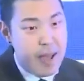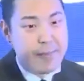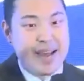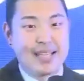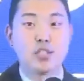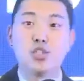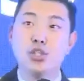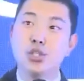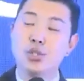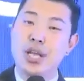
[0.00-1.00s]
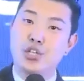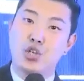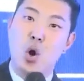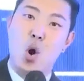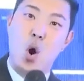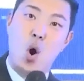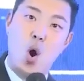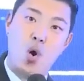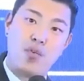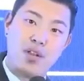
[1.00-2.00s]
But as soon as you go
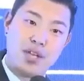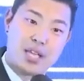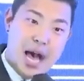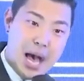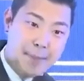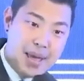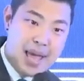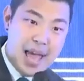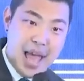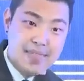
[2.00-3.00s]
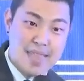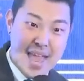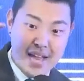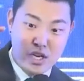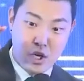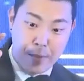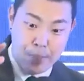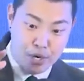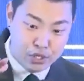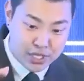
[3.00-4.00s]
over the top and then you
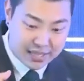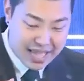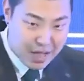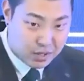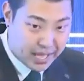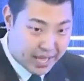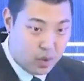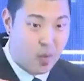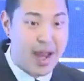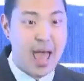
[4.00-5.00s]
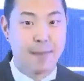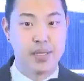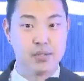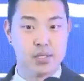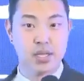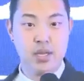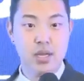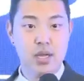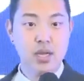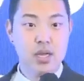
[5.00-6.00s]
push it down the hill, what happens?
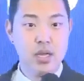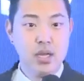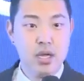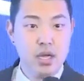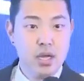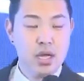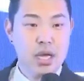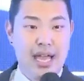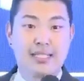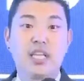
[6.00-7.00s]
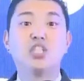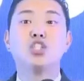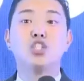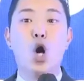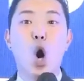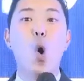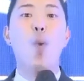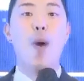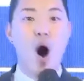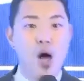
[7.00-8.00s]
It's a
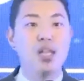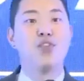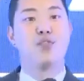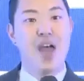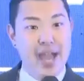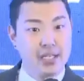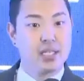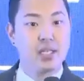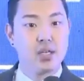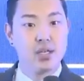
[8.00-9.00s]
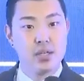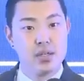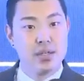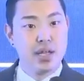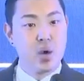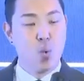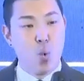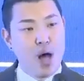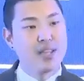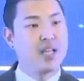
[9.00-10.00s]
snowball effect.
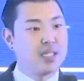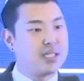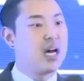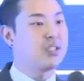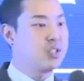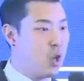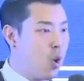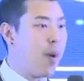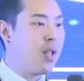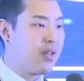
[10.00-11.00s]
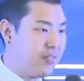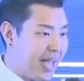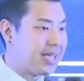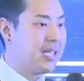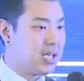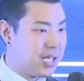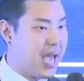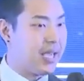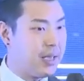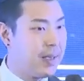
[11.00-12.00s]
What does the snowball effect look
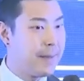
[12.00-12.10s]
like?